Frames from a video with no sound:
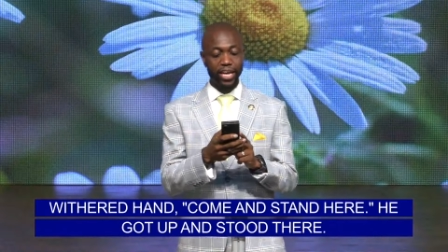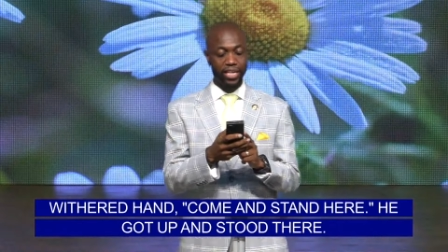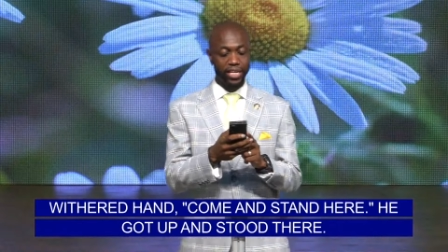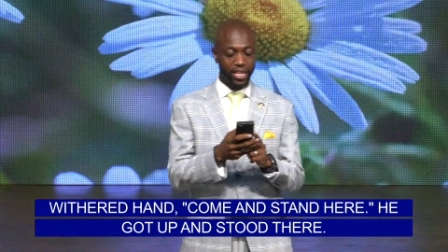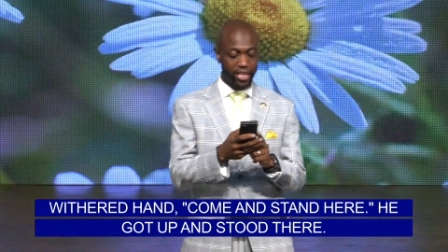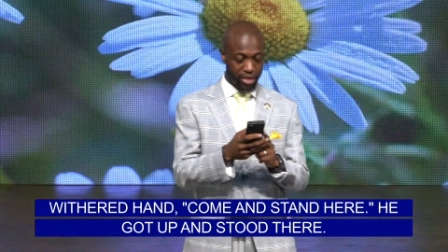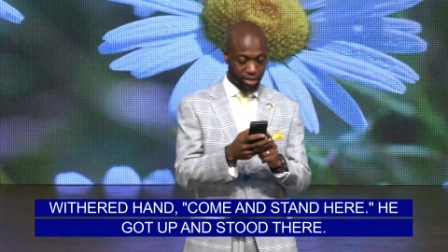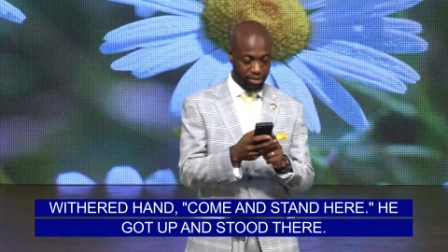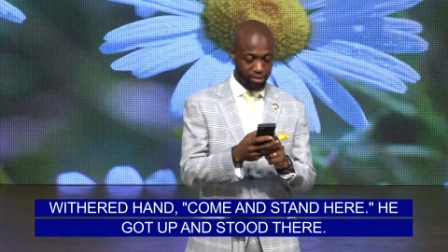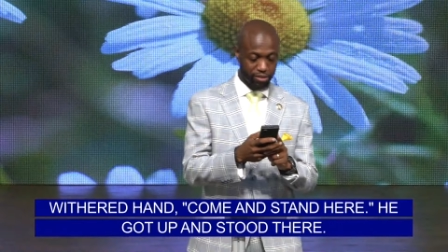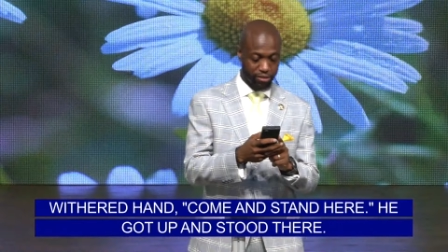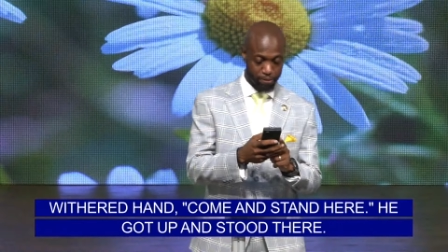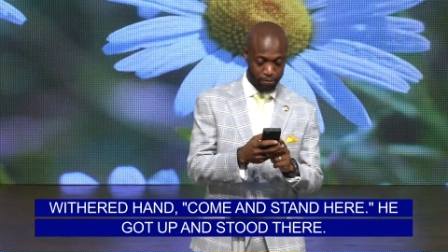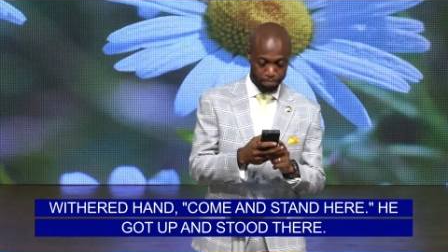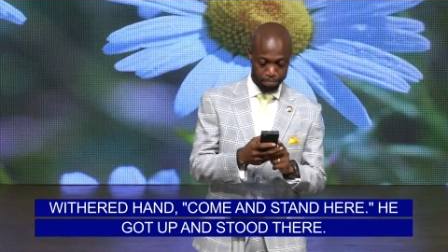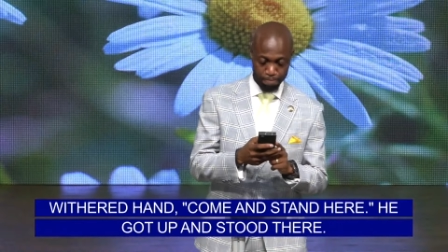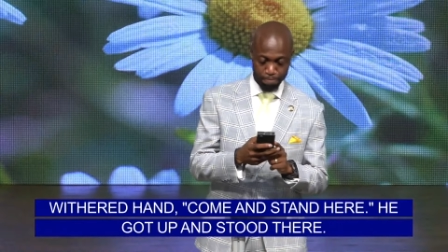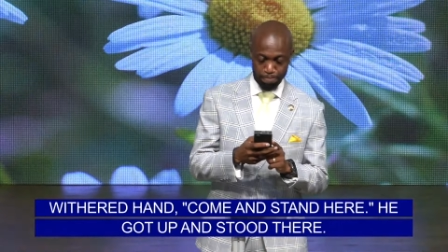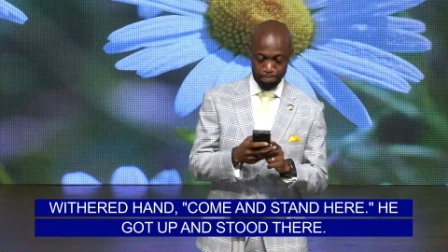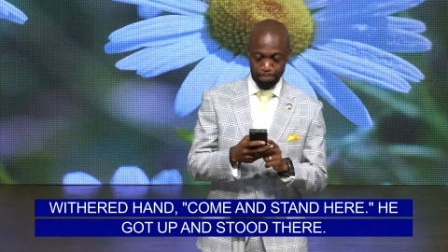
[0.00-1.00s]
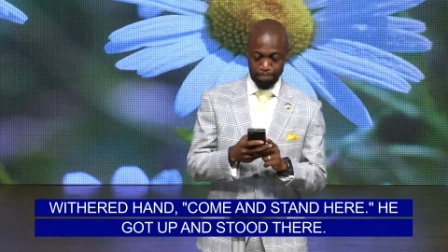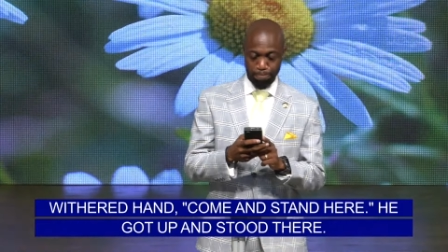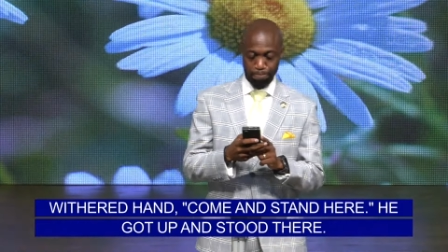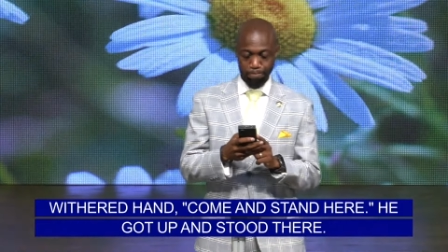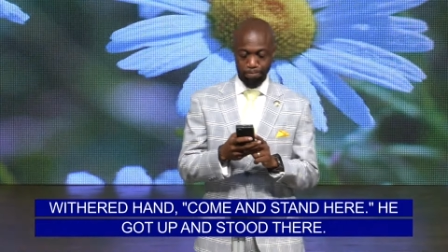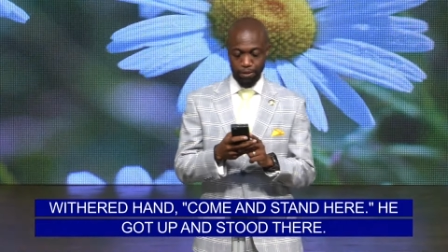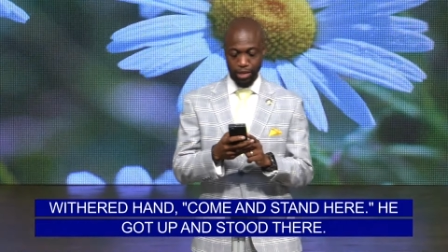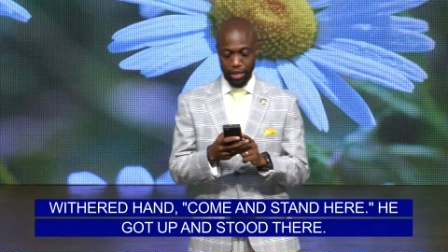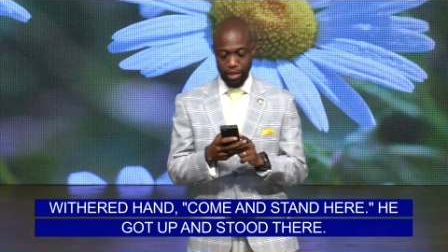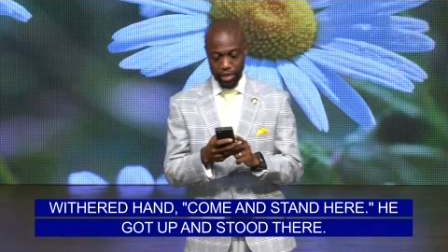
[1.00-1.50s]
here.
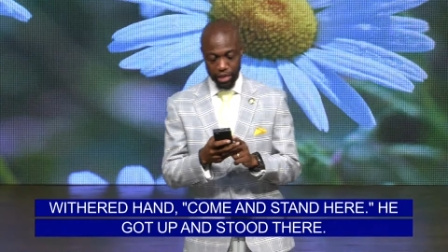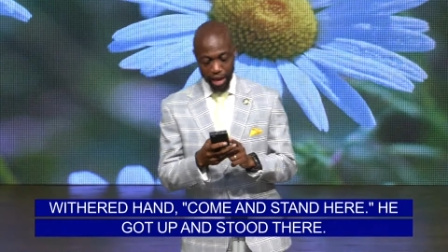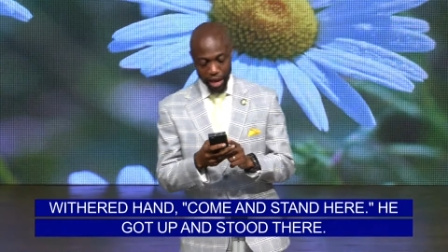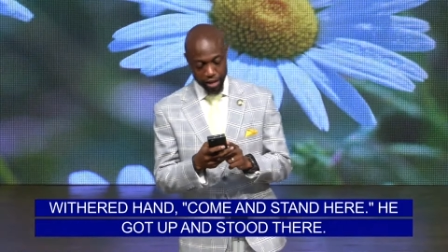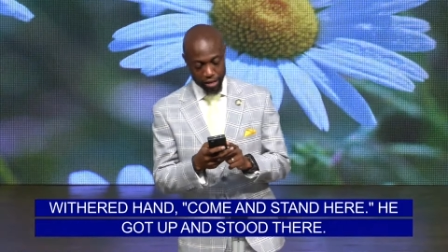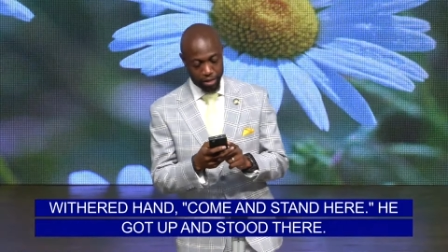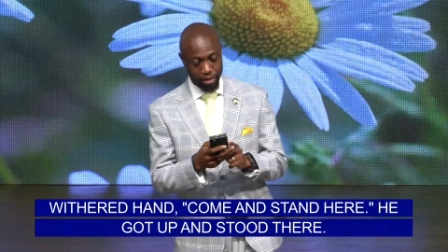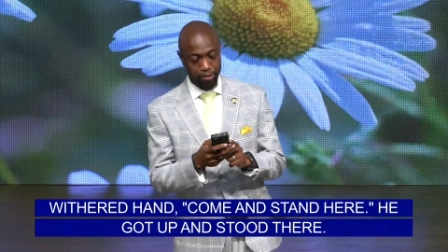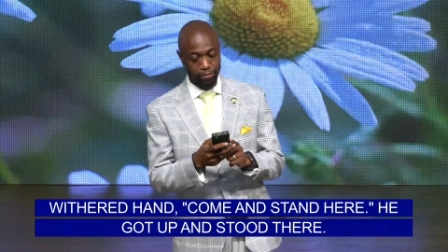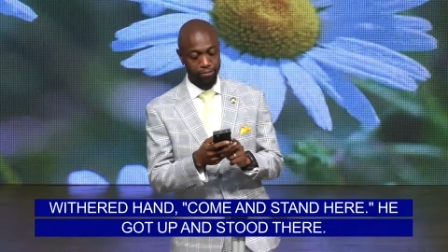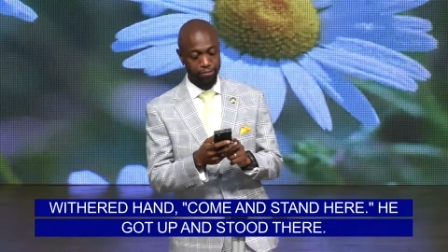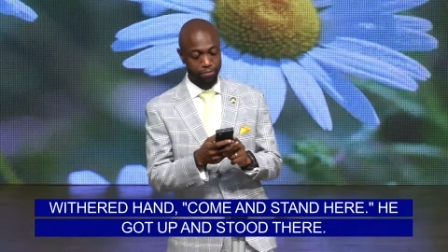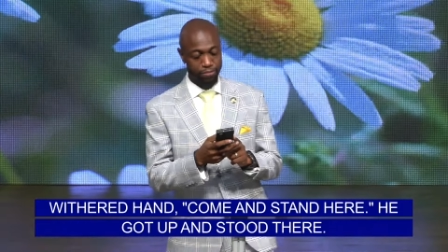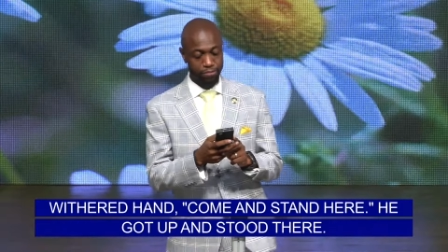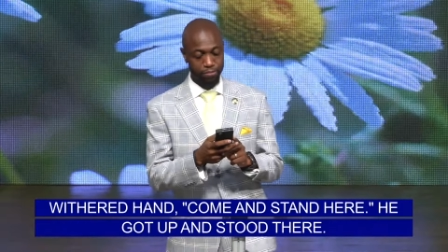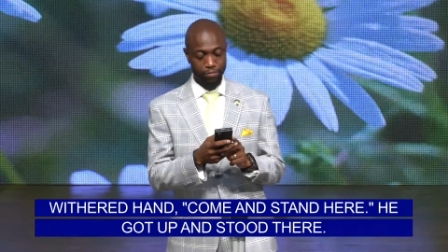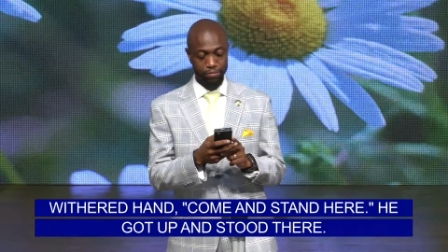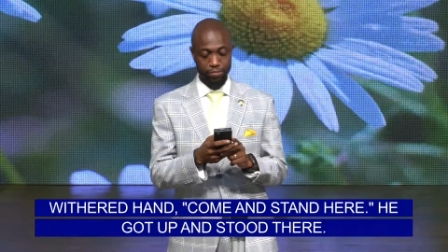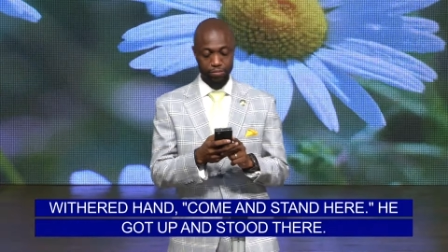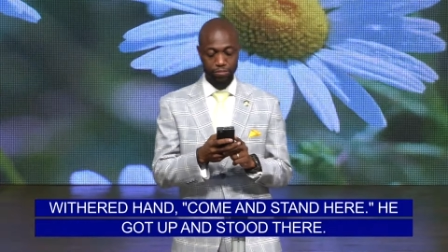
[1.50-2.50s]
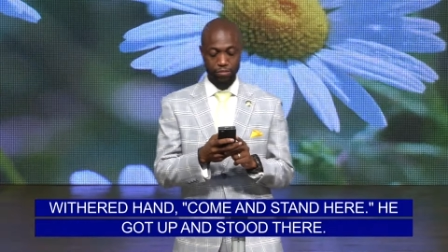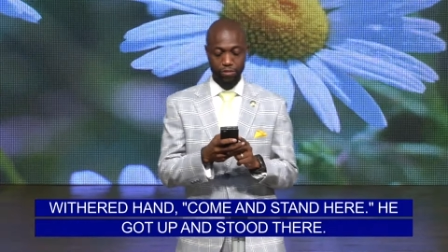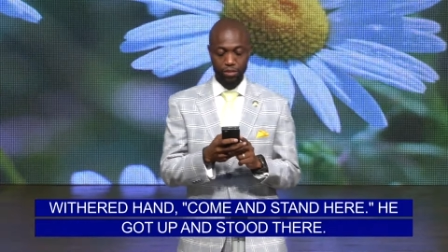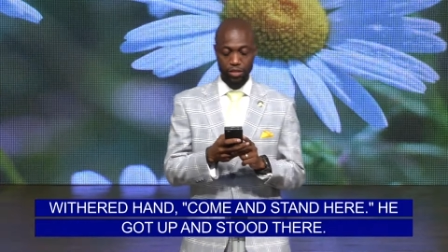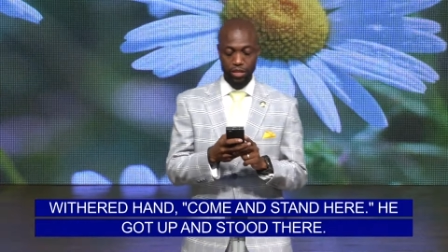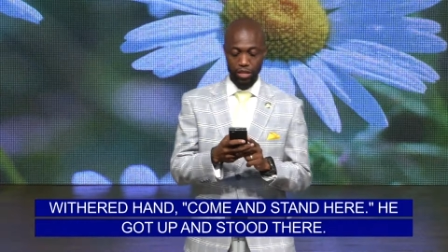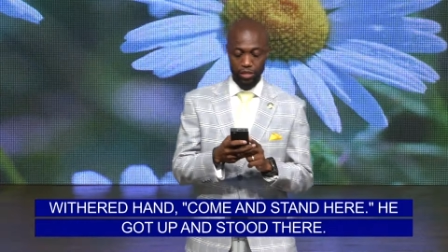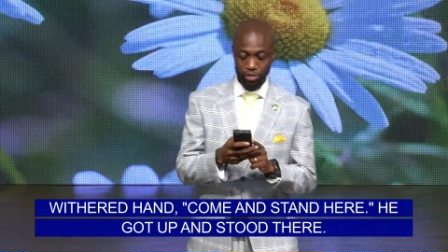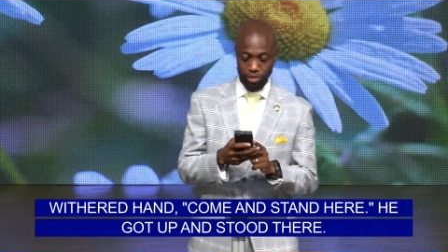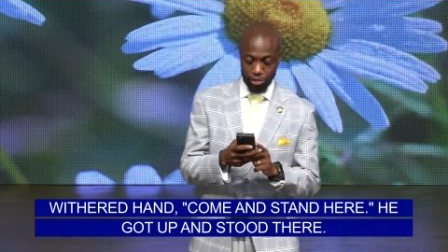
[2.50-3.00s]
And he got up
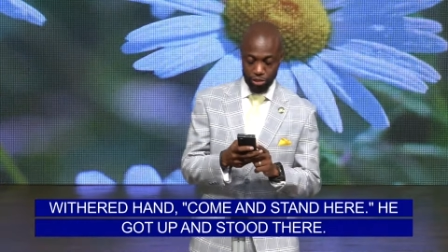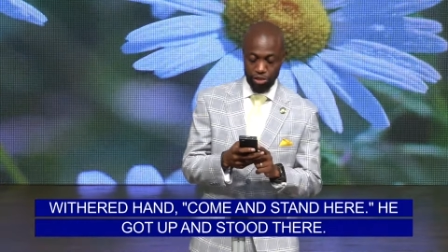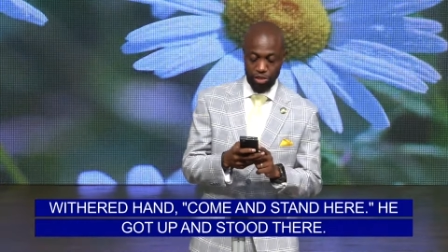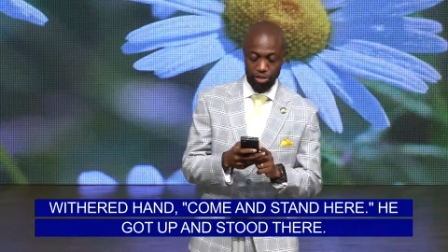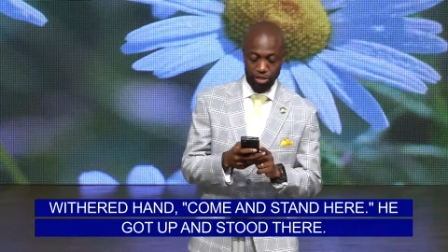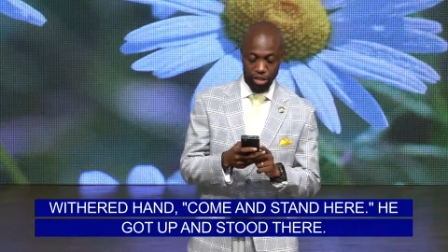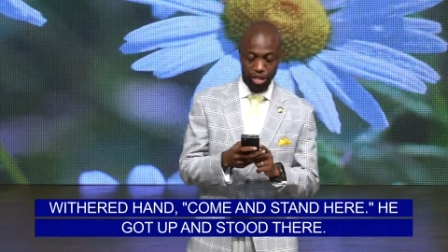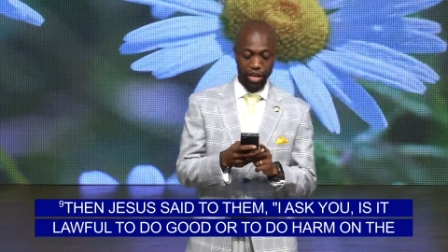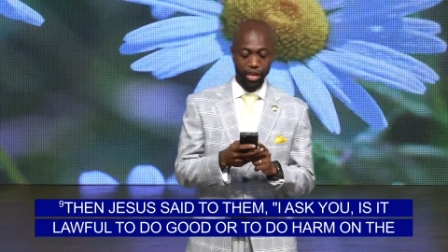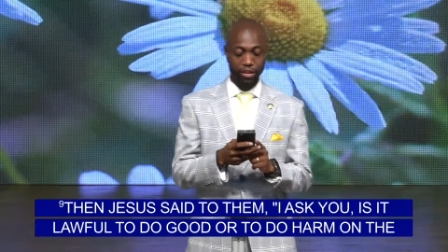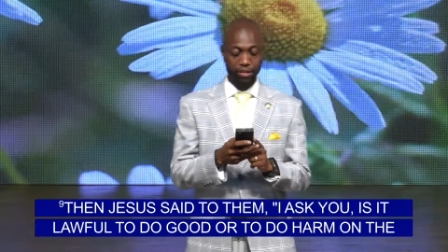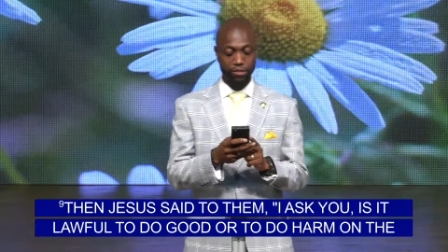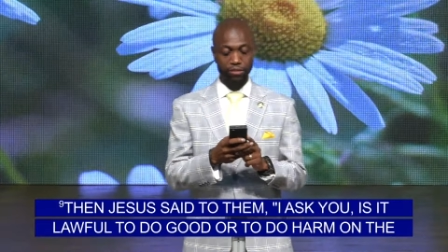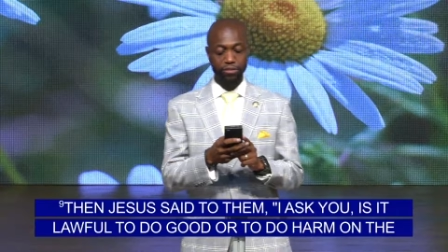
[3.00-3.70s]
and stood there.